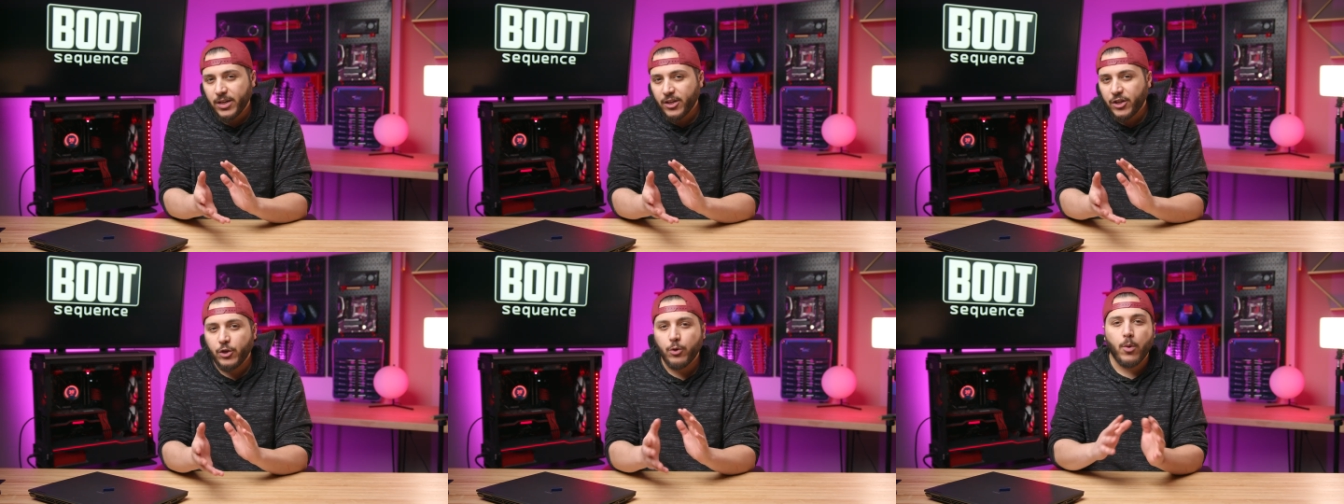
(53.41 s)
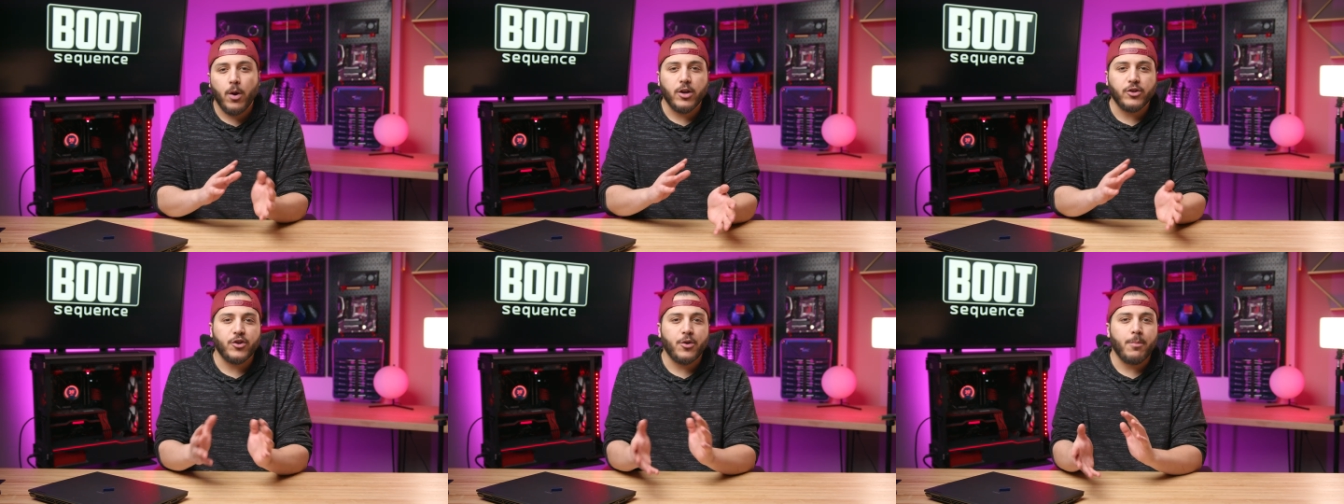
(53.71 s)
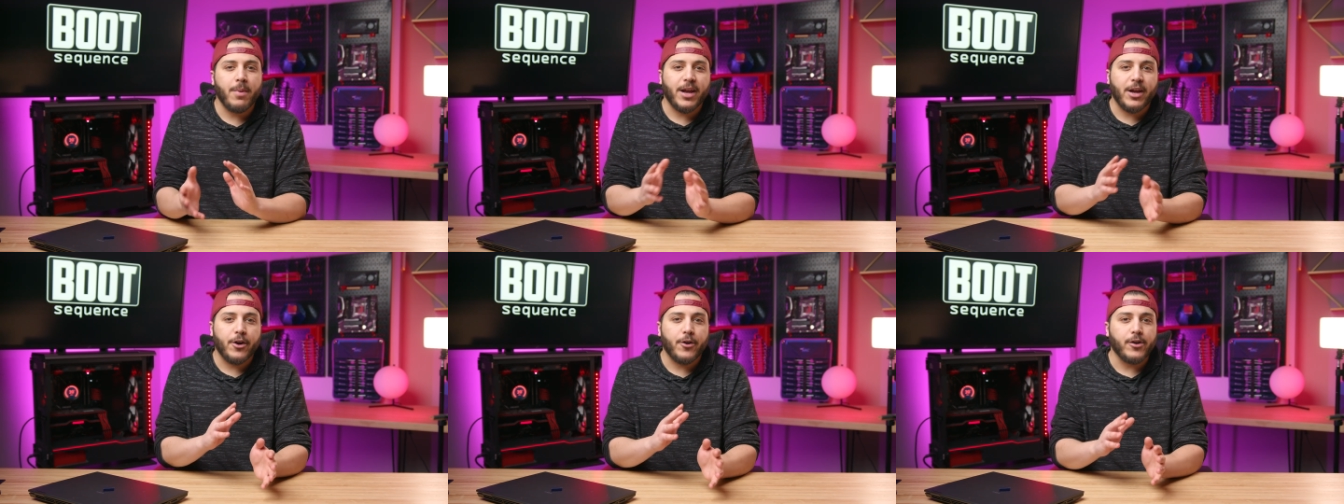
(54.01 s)
to
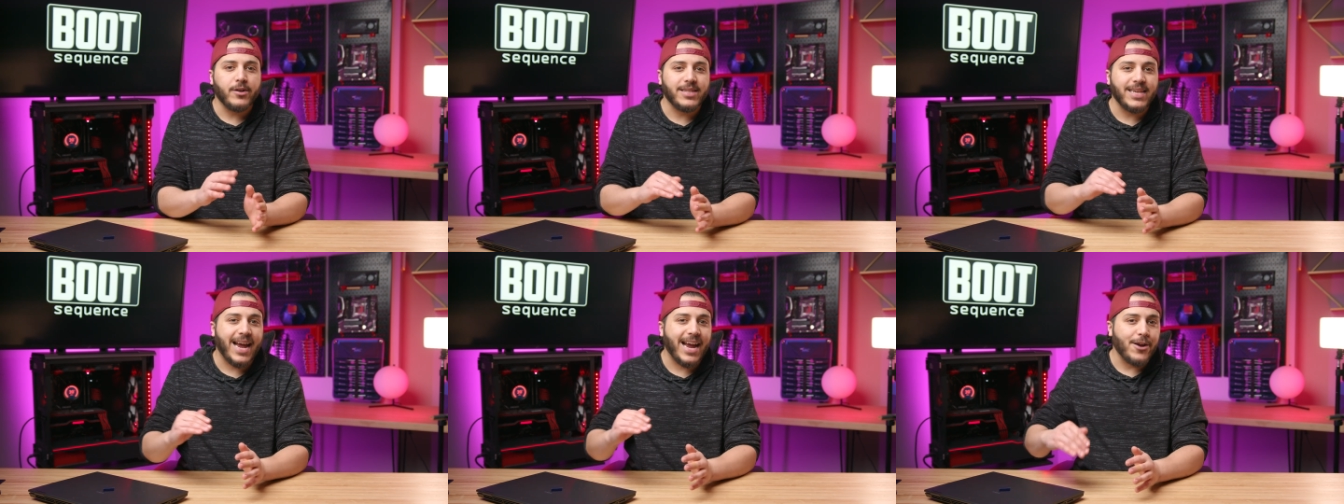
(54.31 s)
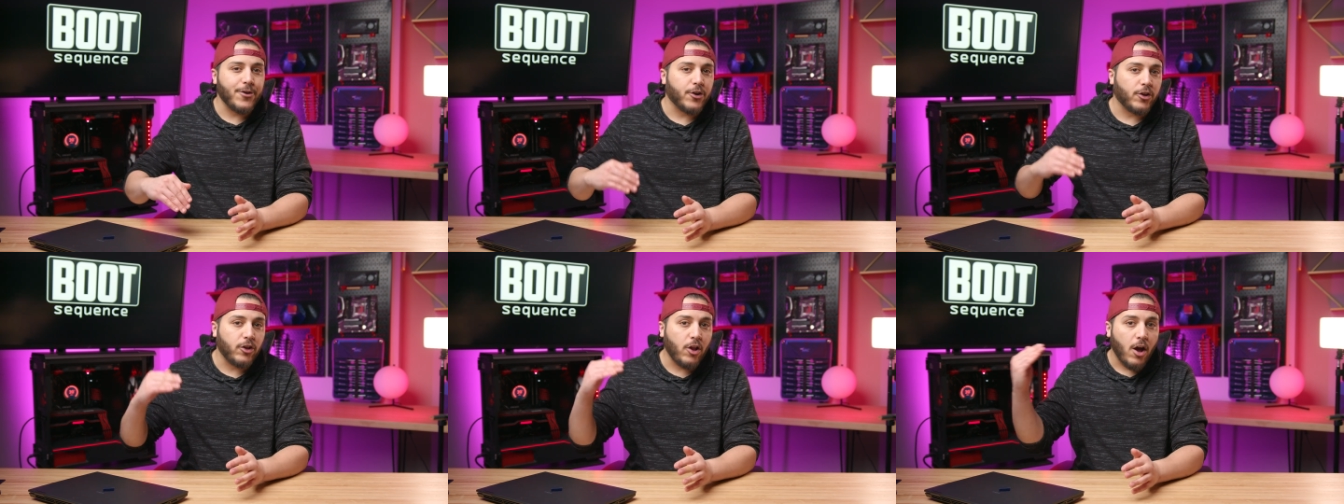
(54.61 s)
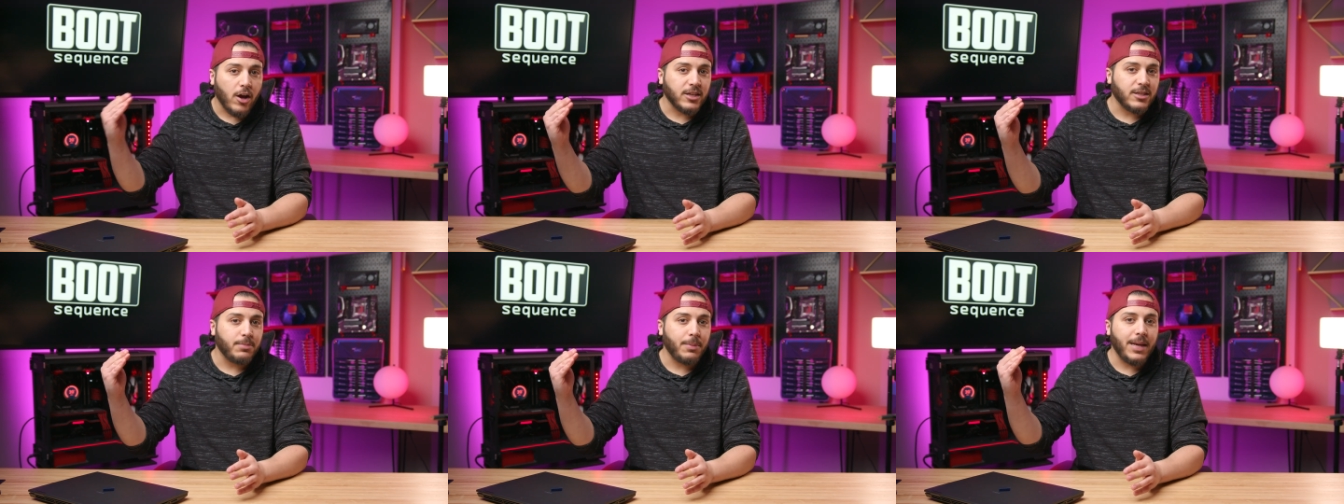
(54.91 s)
200 megahertz higher
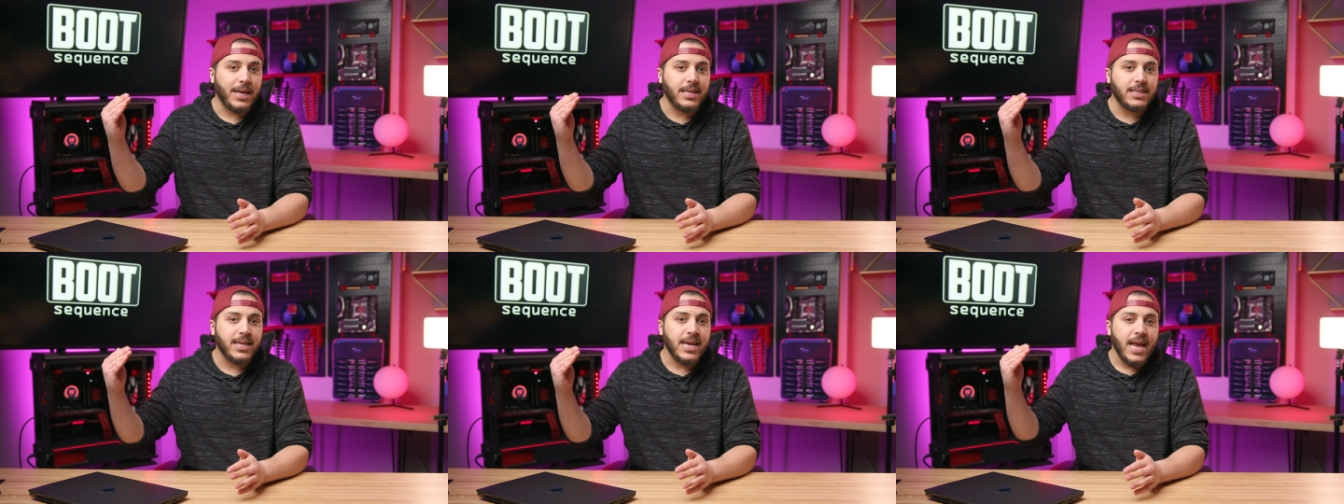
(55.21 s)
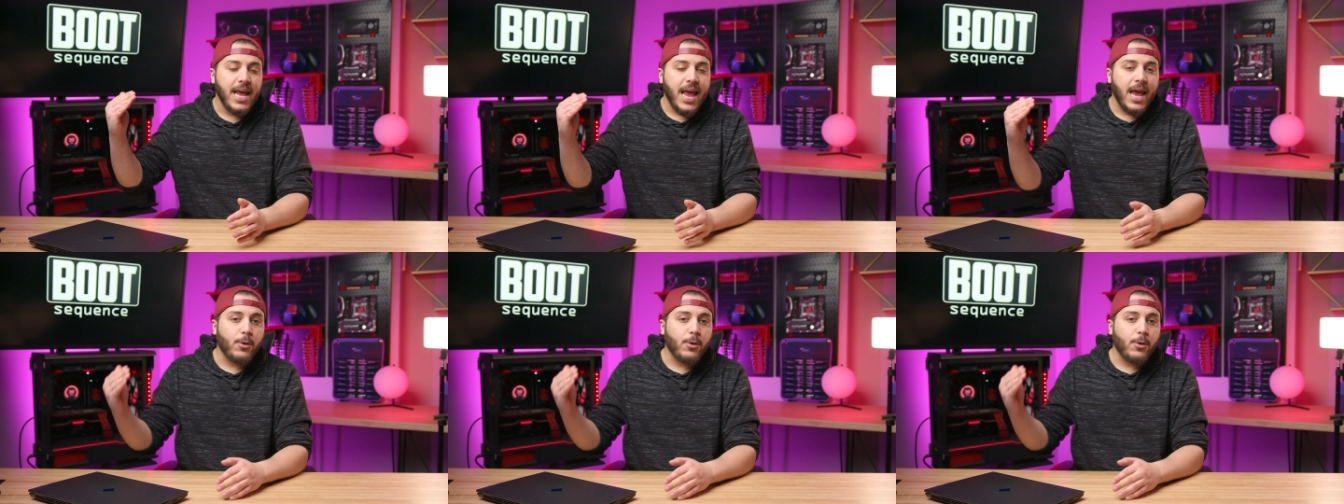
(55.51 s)
clock speeds